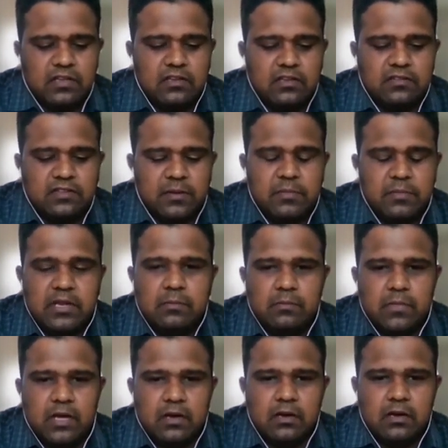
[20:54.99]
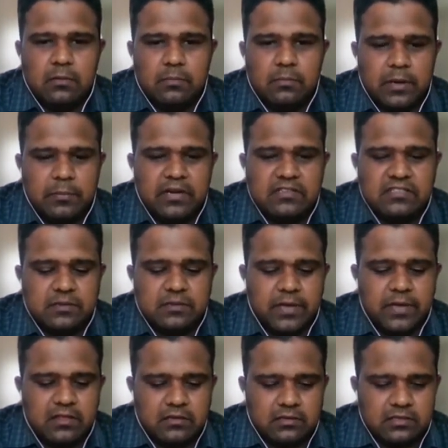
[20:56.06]
semen preparation
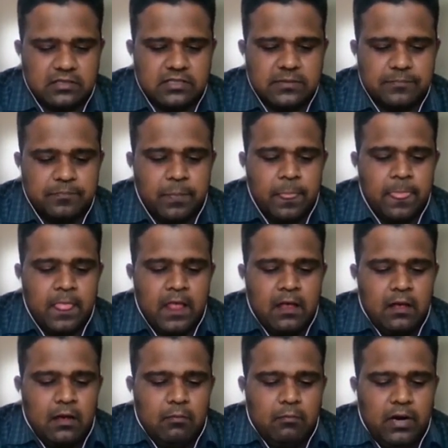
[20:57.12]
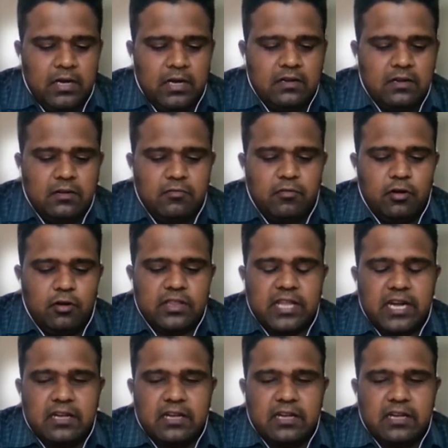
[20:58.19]
methods. But for that,